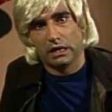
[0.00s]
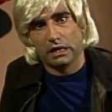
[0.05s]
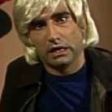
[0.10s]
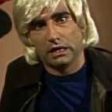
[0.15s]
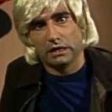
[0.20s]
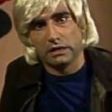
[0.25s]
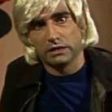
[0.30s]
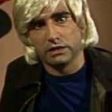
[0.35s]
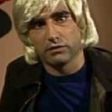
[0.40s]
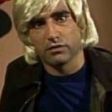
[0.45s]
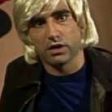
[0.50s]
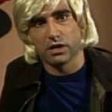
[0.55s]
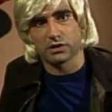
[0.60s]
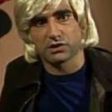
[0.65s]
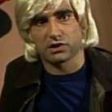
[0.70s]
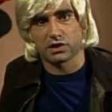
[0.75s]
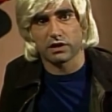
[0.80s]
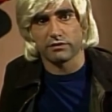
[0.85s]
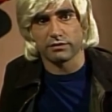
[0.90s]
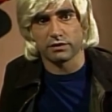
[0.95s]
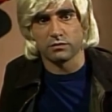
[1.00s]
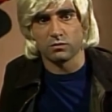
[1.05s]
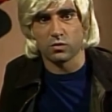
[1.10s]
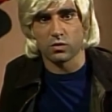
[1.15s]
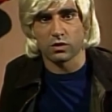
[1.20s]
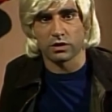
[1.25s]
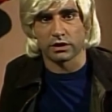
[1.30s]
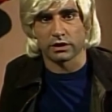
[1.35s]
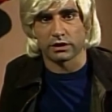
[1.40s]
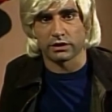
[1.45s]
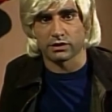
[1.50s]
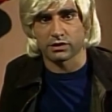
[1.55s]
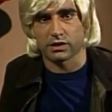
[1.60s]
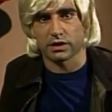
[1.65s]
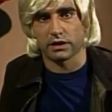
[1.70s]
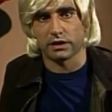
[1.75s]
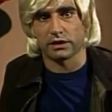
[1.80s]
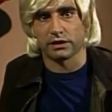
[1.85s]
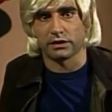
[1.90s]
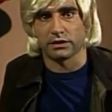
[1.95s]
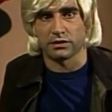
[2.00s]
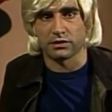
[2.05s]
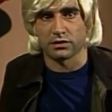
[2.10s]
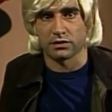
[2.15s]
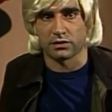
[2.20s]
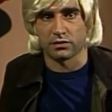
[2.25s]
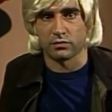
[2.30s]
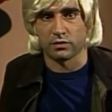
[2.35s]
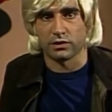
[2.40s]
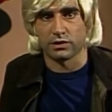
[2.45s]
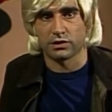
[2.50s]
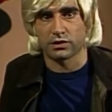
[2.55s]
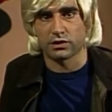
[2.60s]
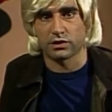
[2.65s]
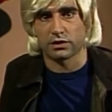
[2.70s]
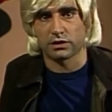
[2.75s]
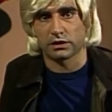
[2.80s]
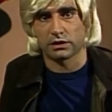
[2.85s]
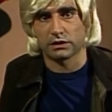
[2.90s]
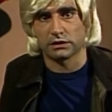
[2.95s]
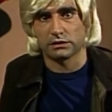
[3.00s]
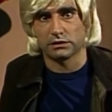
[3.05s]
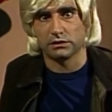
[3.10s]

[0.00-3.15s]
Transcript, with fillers: Here are seven warning signs which